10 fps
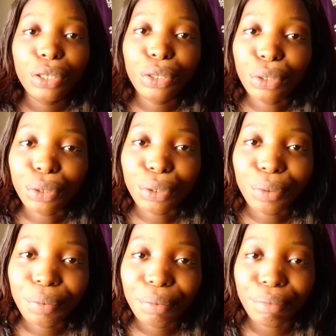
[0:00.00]

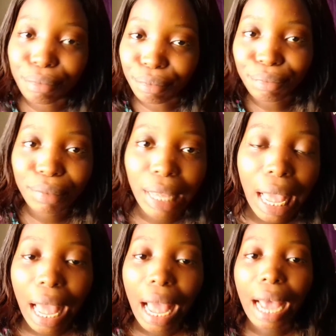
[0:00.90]
So,
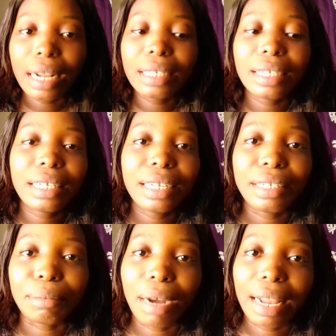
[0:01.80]
I now chatted
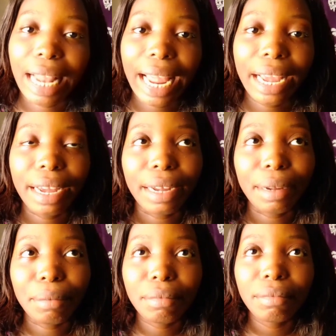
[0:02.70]
the man, like,
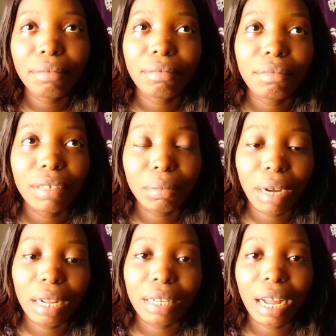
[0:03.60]
the
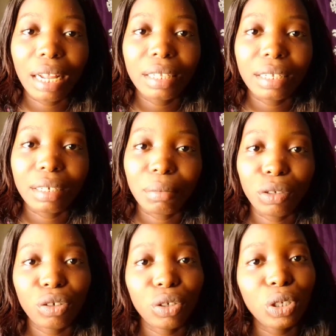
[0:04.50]
man that
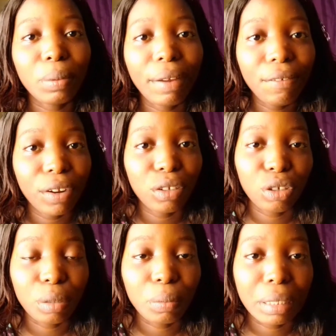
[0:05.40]
introduced my friend to
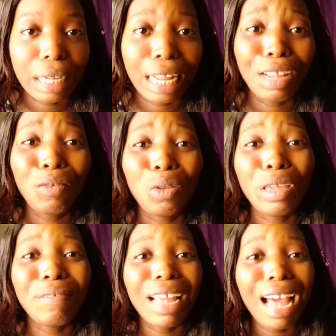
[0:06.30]
the business. I didn't even
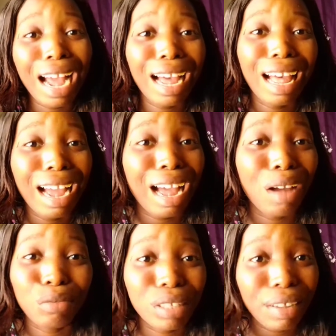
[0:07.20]
know if they had an
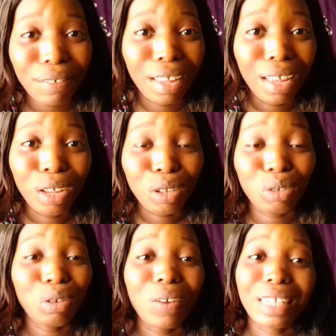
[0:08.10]
account.
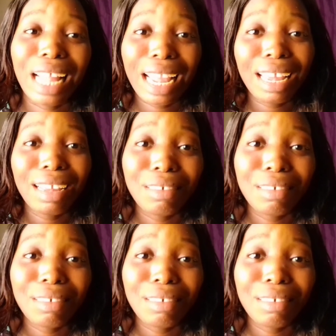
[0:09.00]
So, I was like,